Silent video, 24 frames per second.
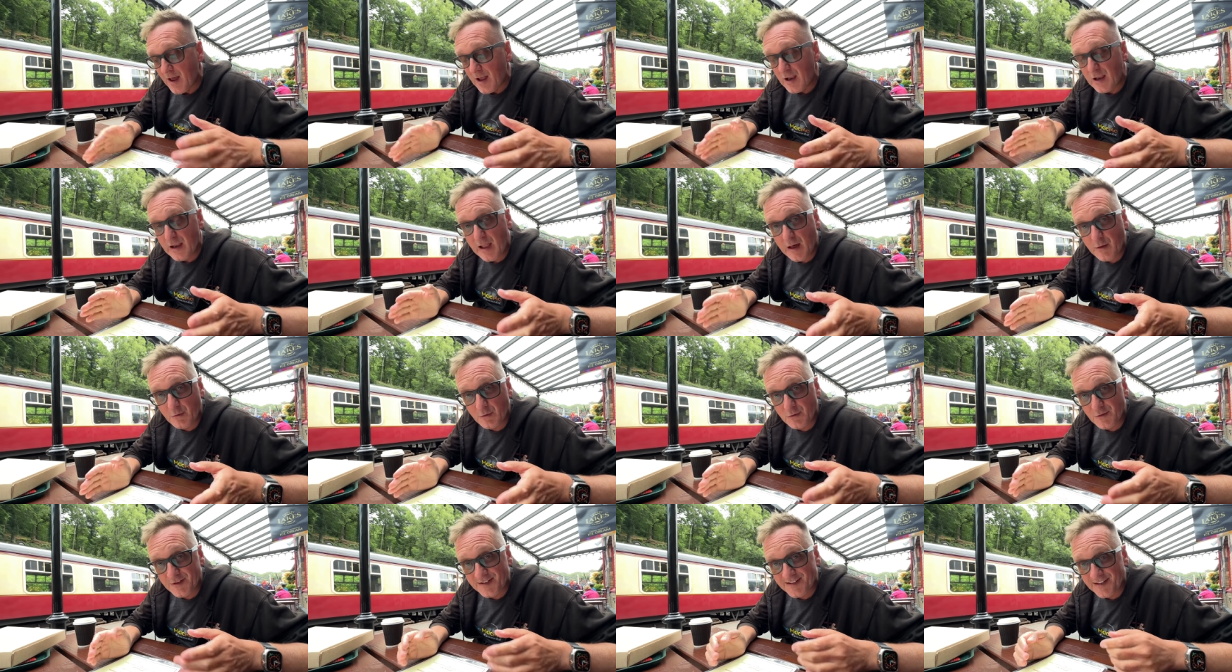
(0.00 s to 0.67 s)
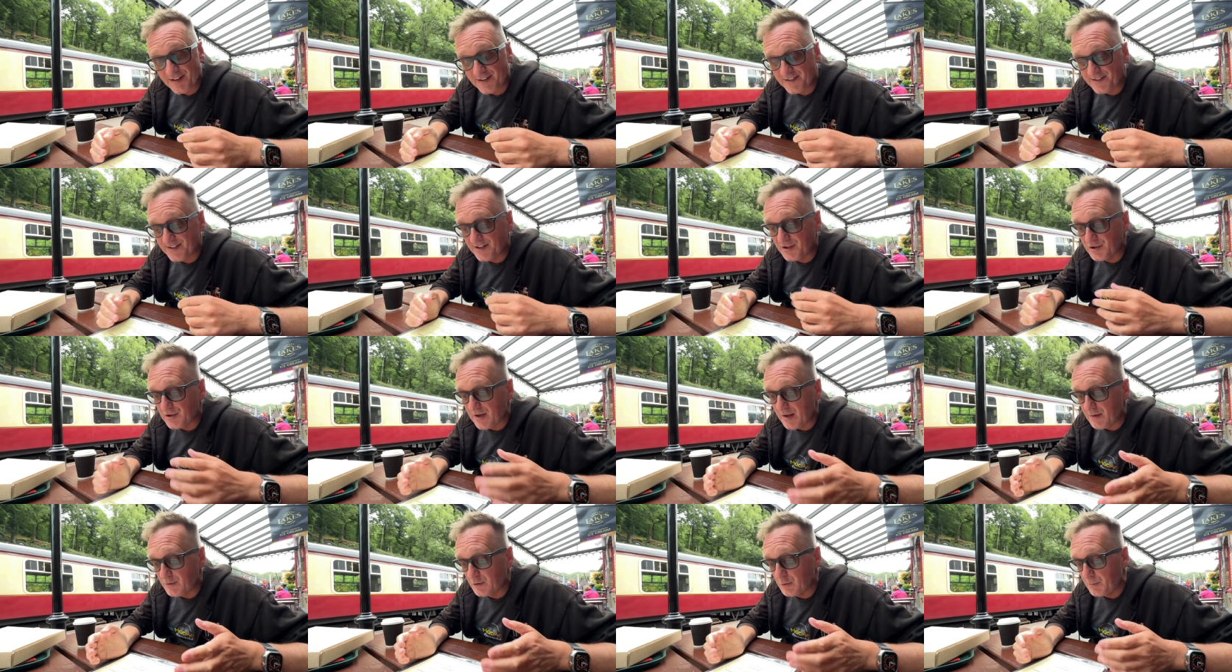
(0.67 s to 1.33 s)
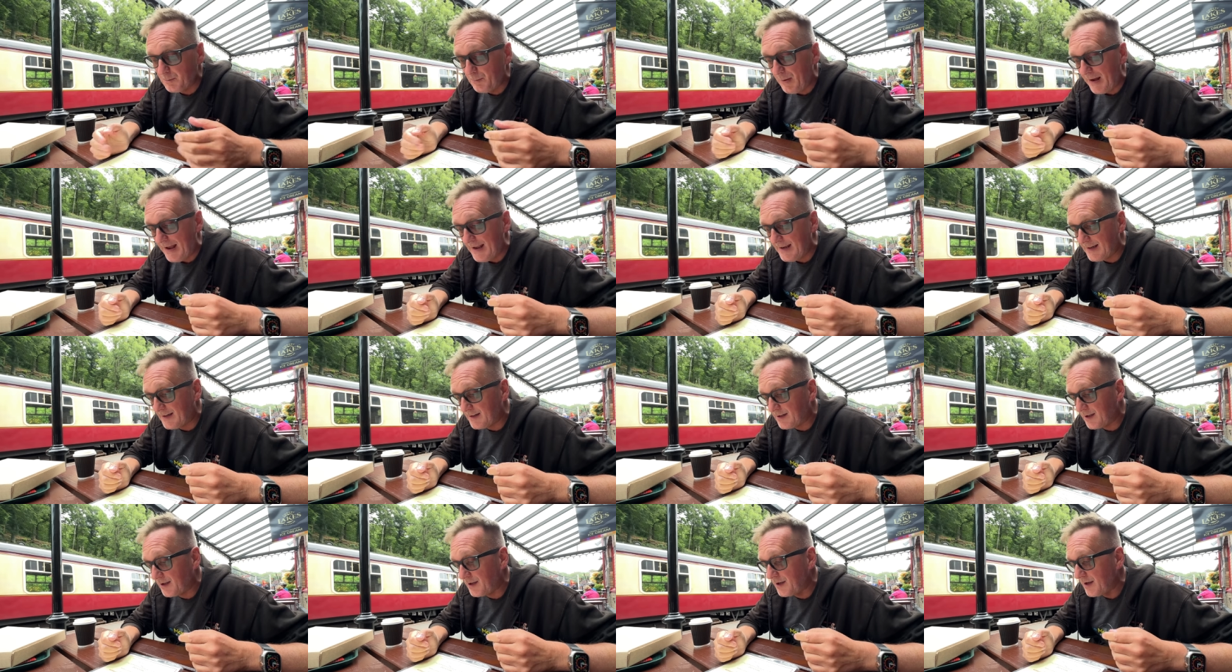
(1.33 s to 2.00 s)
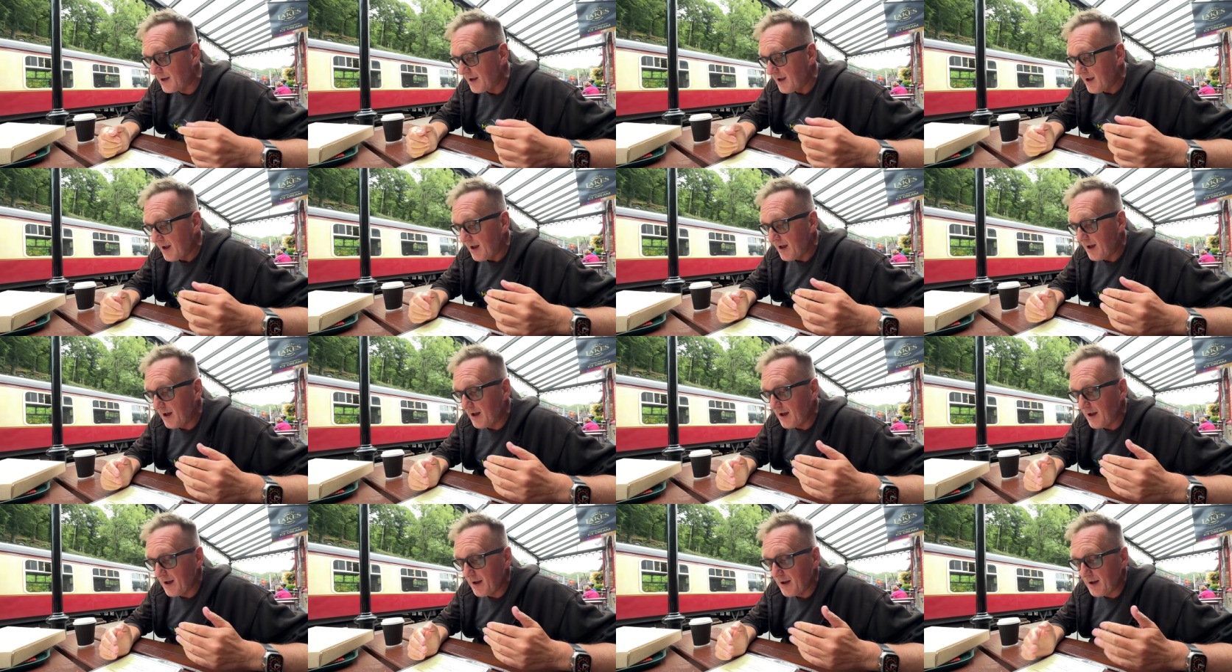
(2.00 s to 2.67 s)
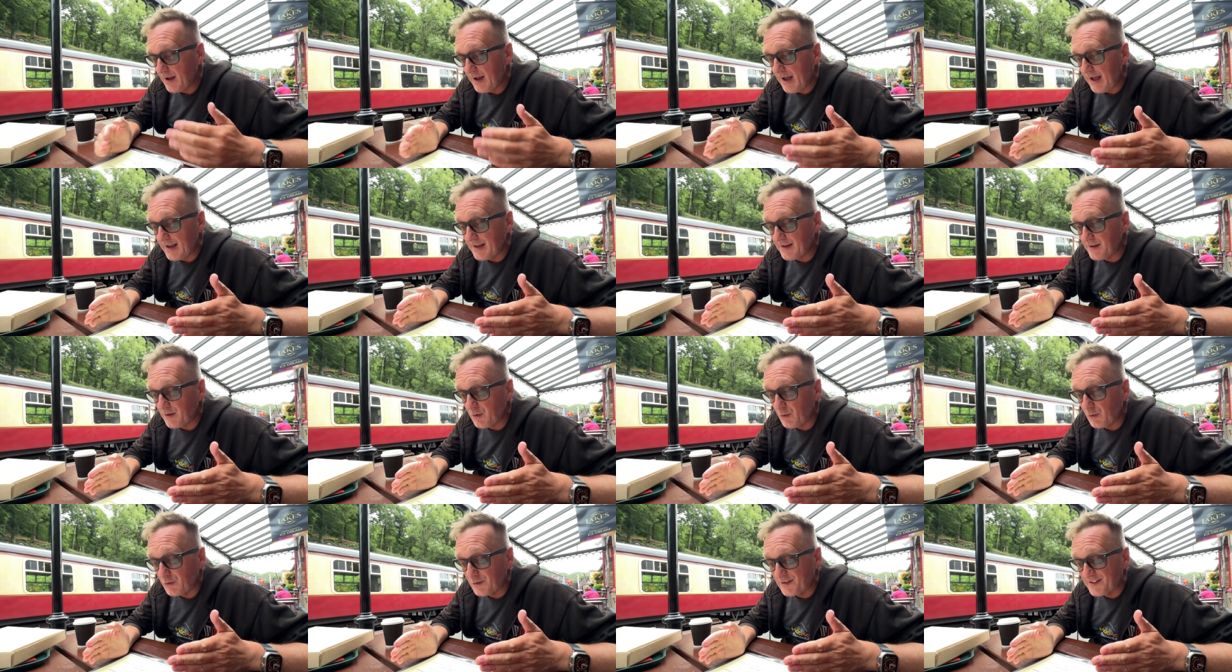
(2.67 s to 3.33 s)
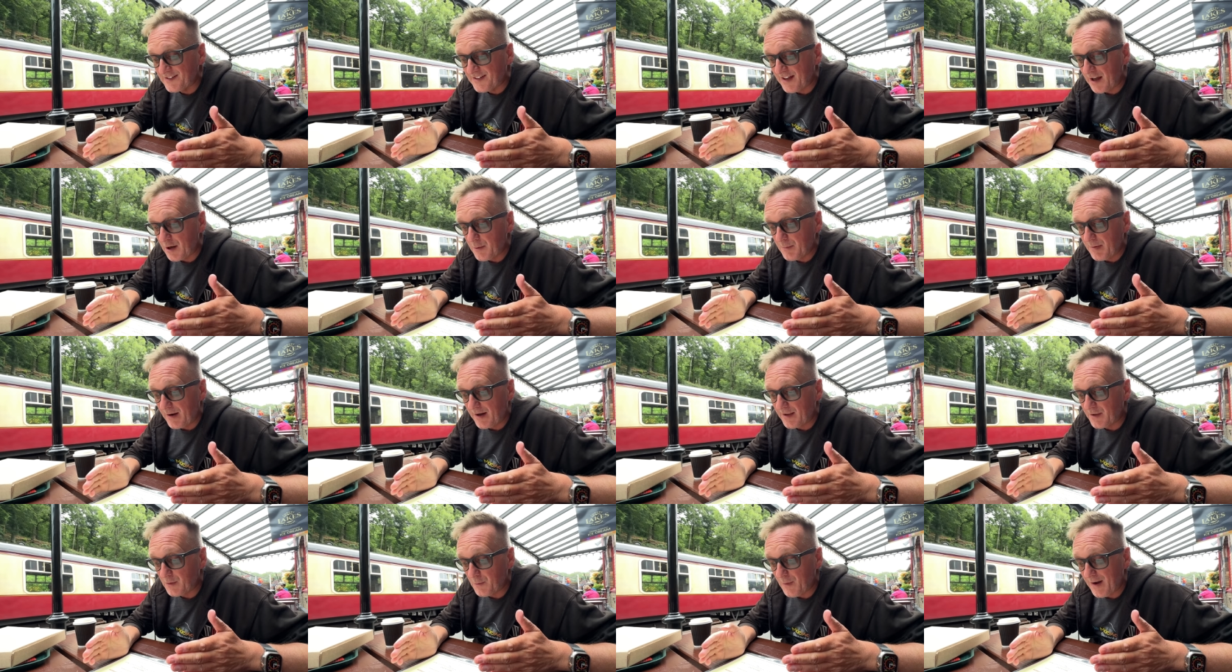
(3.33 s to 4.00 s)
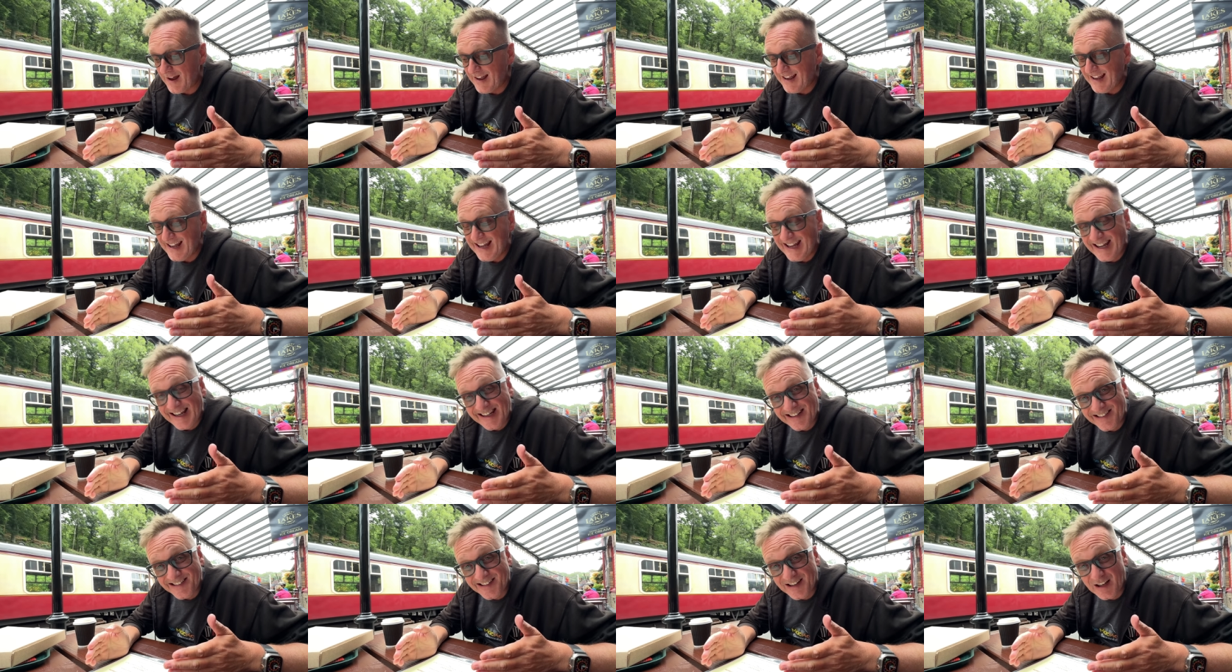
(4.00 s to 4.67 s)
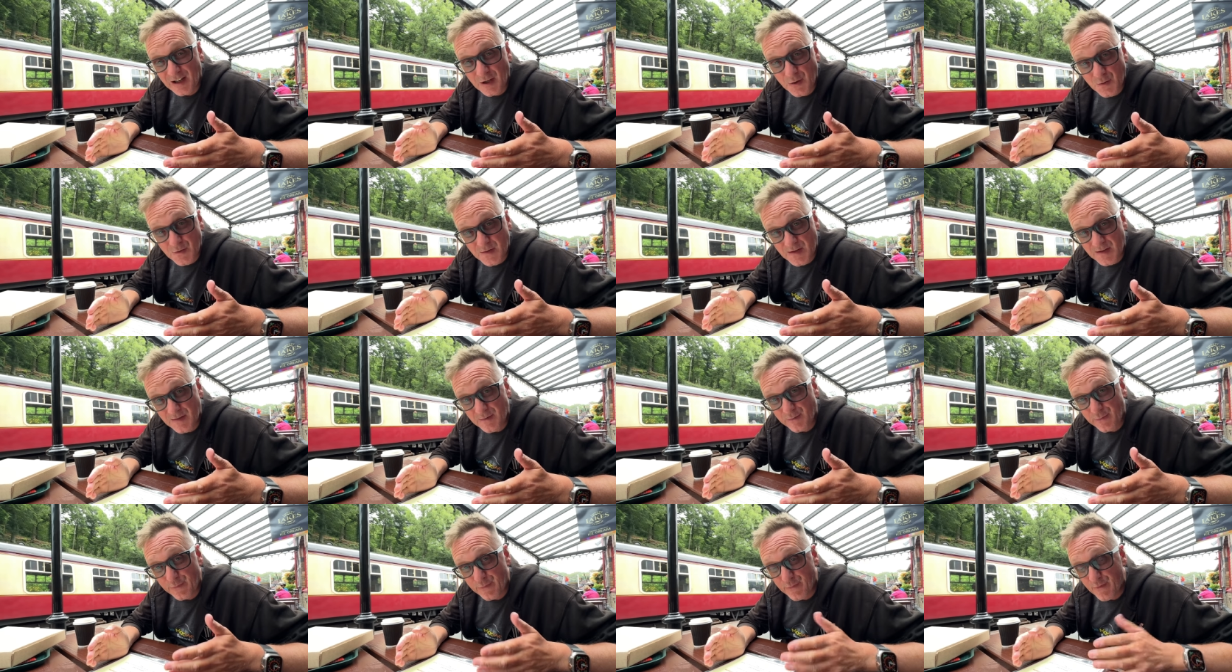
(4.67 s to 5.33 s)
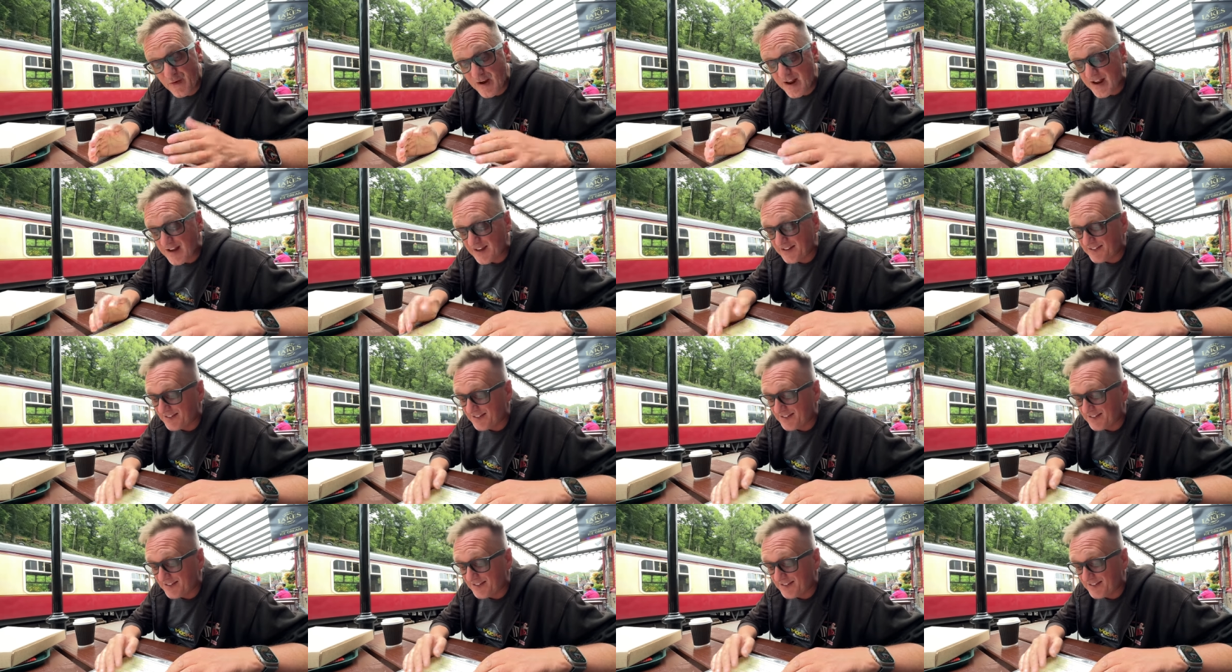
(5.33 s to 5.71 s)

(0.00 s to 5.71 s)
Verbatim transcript: local sausage, local bacon, uh, and also, by the way, it is gluten-free.